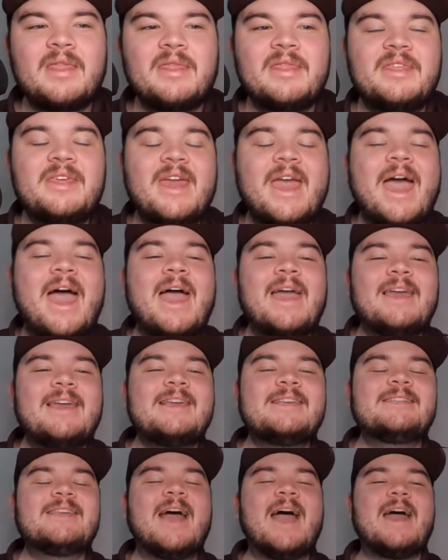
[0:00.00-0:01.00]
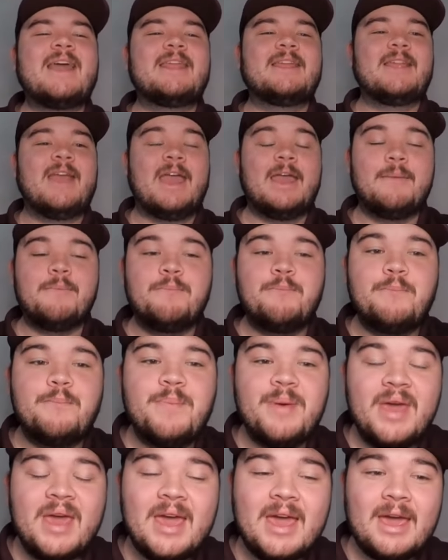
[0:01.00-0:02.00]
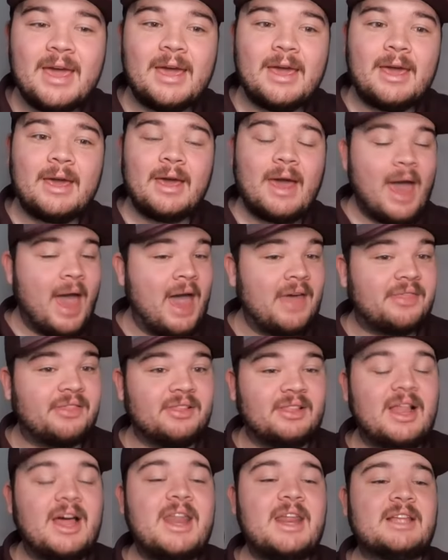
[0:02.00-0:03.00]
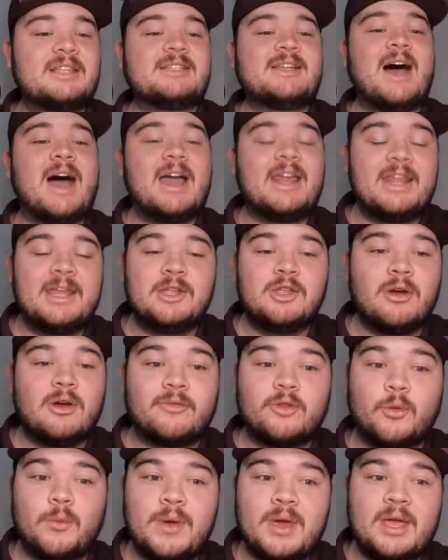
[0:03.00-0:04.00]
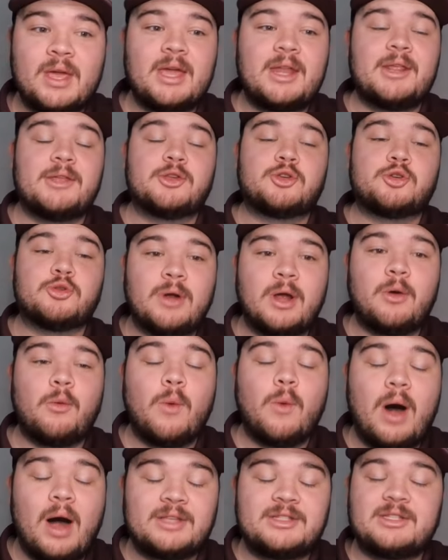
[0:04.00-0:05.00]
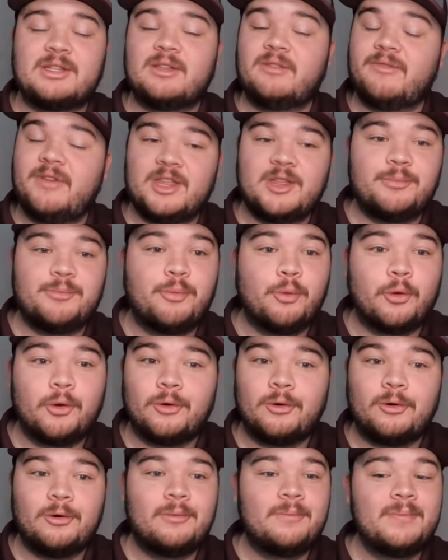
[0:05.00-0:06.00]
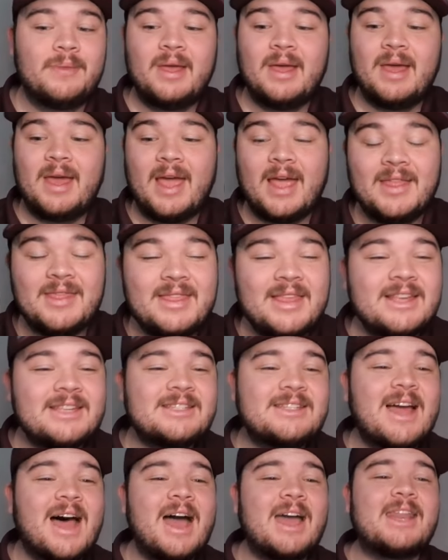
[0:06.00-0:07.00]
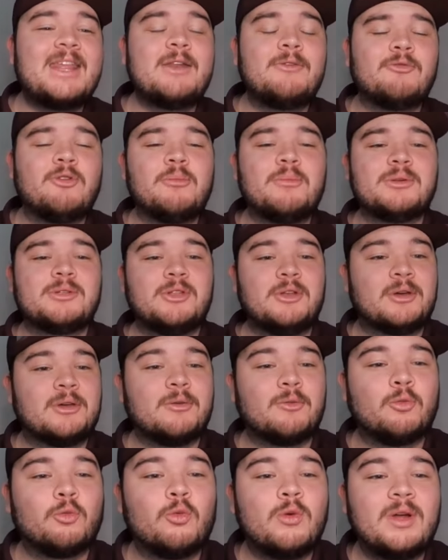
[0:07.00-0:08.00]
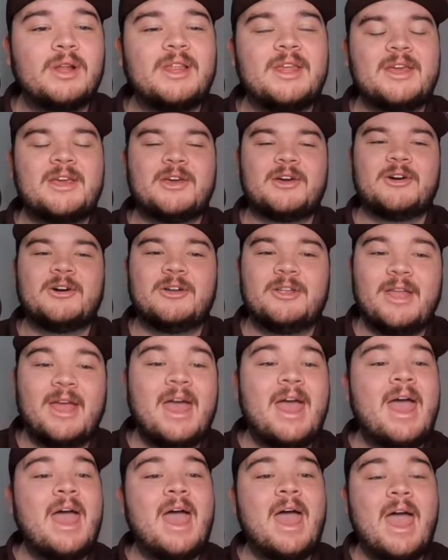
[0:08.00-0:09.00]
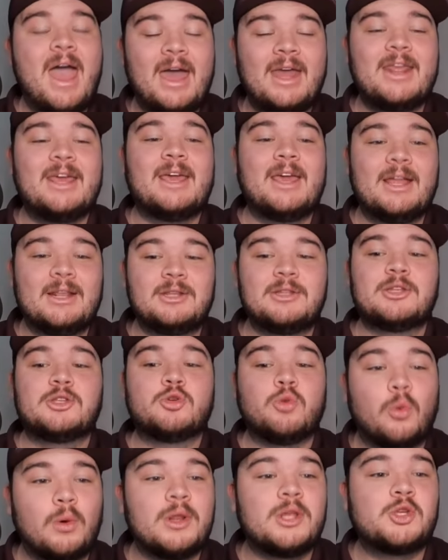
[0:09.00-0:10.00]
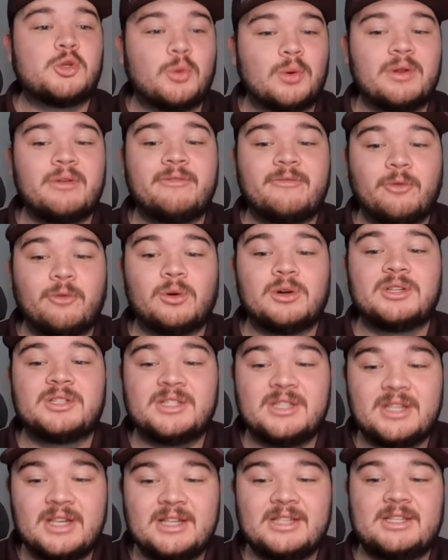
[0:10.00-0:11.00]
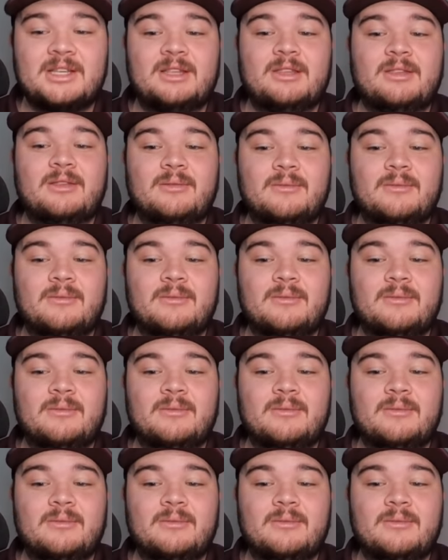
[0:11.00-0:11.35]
The Aggies added a big athletic tight end over the weekend in Tre Watson via the portal. And this tight end room is looking really good heading into the 2024 season.